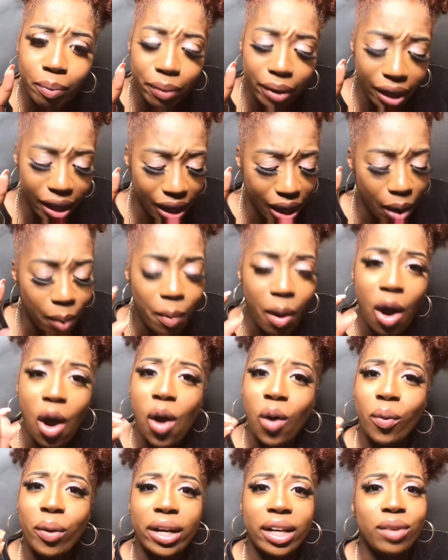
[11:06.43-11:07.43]
and I'm
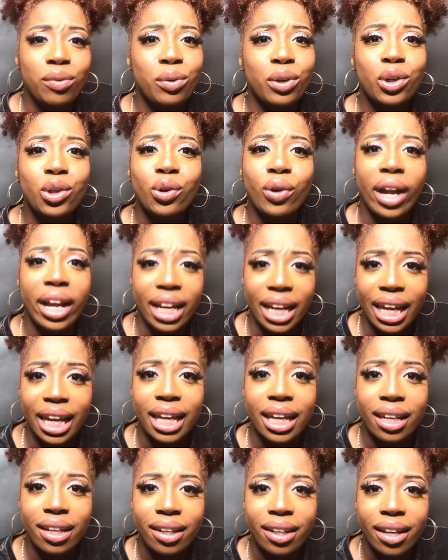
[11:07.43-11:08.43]
already regretting
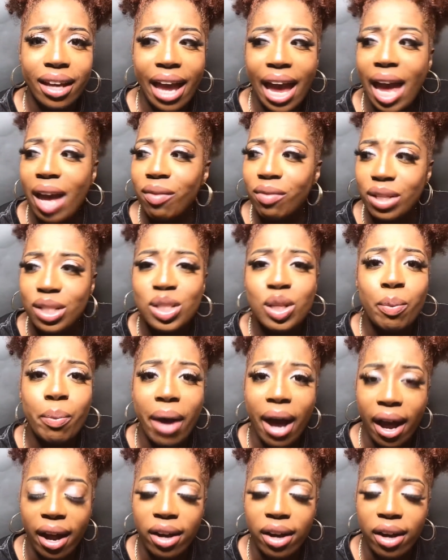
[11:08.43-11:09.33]
having to buy